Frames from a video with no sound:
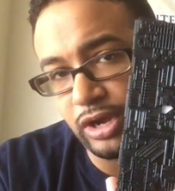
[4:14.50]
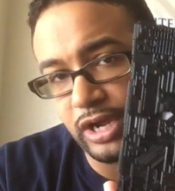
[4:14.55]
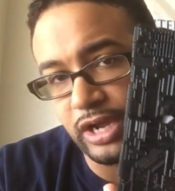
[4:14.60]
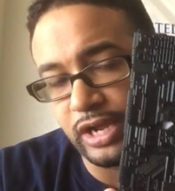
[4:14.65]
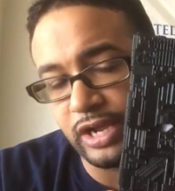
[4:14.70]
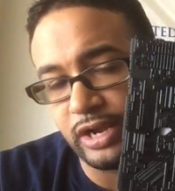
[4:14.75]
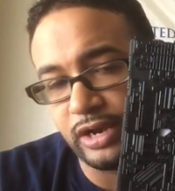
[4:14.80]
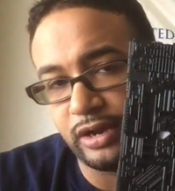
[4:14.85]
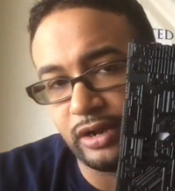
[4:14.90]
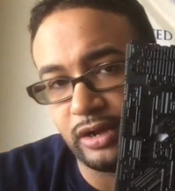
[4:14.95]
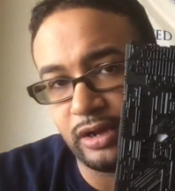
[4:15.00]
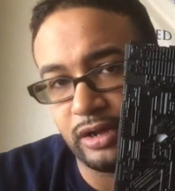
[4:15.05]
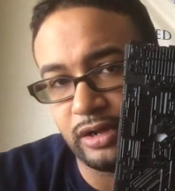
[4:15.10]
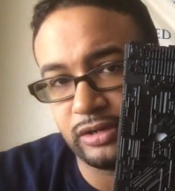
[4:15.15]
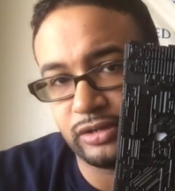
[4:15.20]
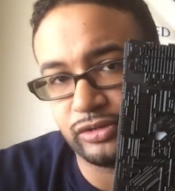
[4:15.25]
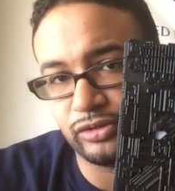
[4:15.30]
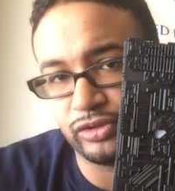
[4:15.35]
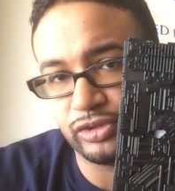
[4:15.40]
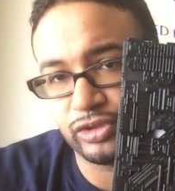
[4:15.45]
and
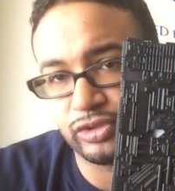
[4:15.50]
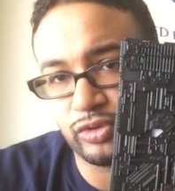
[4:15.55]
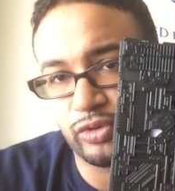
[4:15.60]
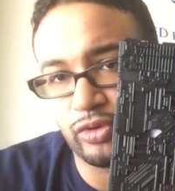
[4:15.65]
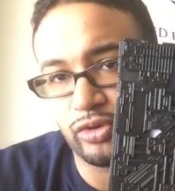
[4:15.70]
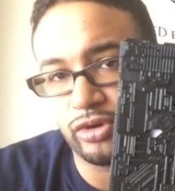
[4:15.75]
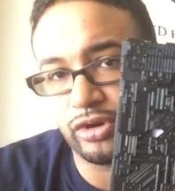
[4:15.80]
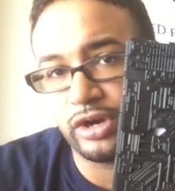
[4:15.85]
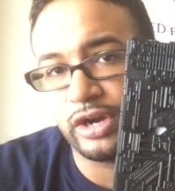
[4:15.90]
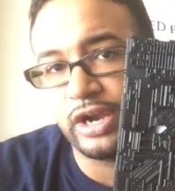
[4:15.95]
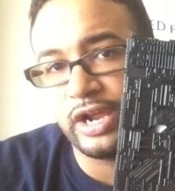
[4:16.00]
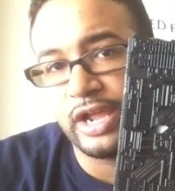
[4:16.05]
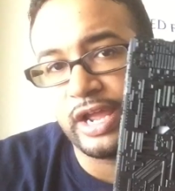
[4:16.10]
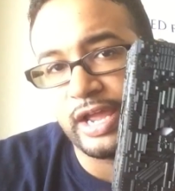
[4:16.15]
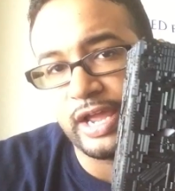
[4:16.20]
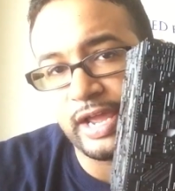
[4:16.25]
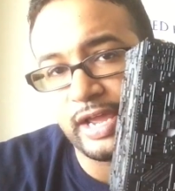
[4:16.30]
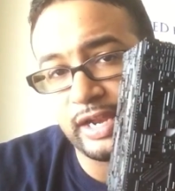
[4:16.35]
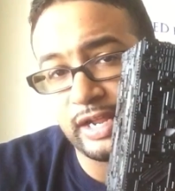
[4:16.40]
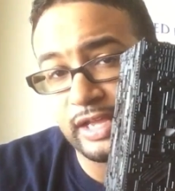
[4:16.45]
to a store
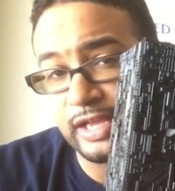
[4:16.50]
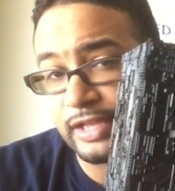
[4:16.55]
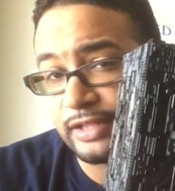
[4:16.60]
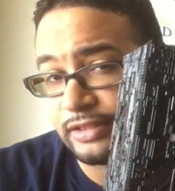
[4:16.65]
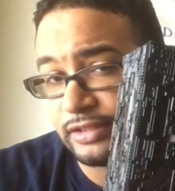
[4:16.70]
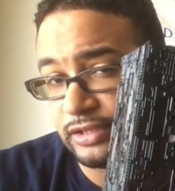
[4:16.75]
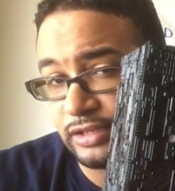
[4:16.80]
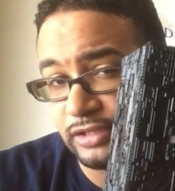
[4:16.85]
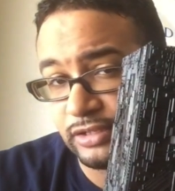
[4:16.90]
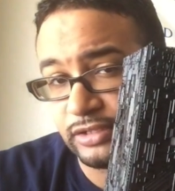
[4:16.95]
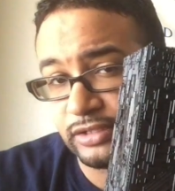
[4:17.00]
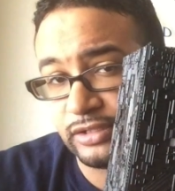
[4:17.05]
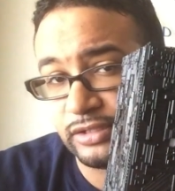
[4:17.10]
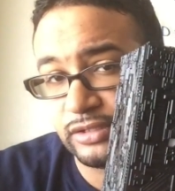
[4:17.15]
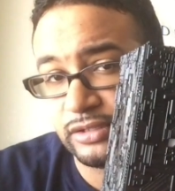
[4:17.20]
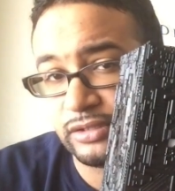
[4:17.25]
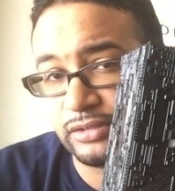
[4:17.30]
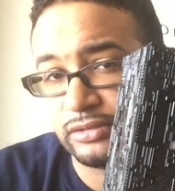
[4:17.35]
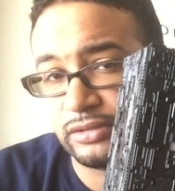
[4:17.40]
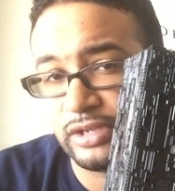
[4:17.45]
and get this?
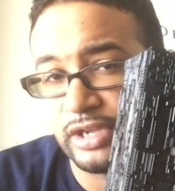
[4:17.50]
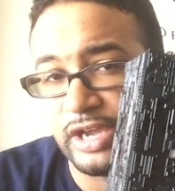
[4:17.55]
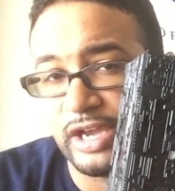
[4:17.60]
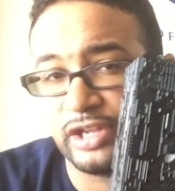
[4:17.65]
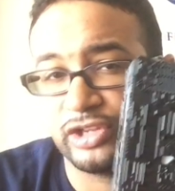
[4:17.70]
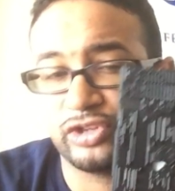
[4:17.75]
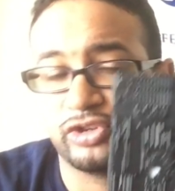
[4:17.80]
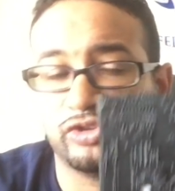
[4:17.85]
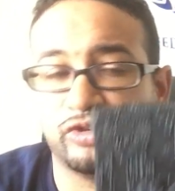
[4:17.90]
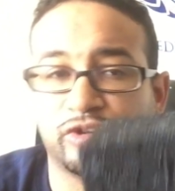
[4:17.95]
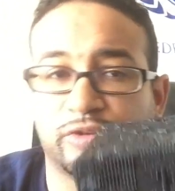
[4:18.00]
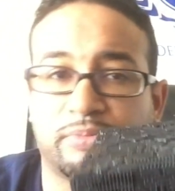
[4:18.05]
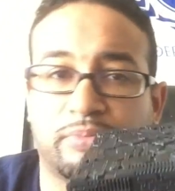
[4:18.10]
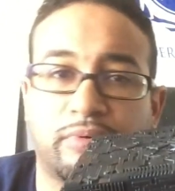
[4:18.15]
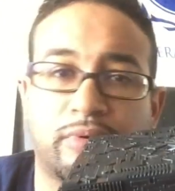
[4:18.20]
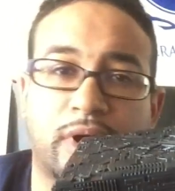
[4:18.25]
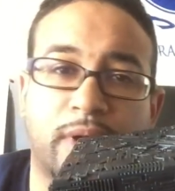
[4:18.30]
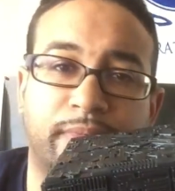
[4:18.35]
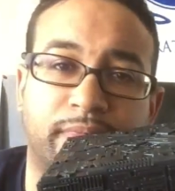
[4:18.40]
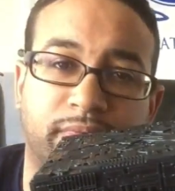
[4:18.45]
The answer is
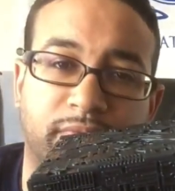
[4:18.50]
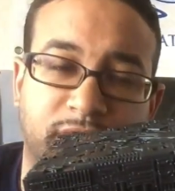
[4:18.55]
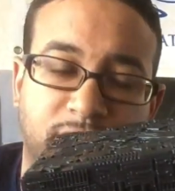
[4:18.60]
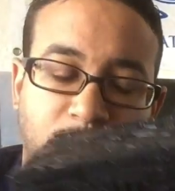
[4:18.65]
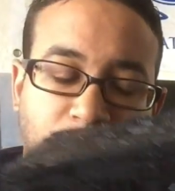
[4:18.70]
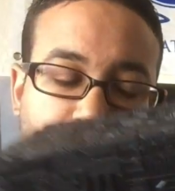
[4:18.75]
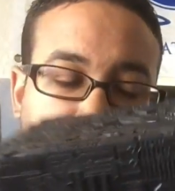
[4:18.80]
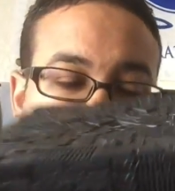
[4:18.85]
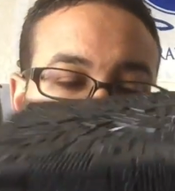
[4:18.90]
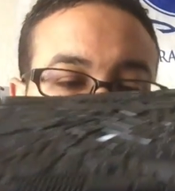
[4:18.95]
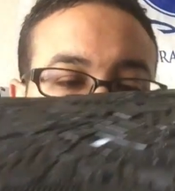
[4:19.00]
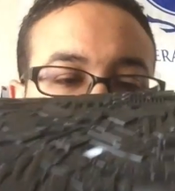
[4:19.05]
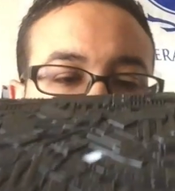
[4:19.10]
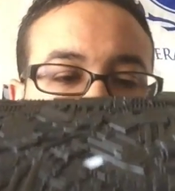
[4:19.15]
probably no.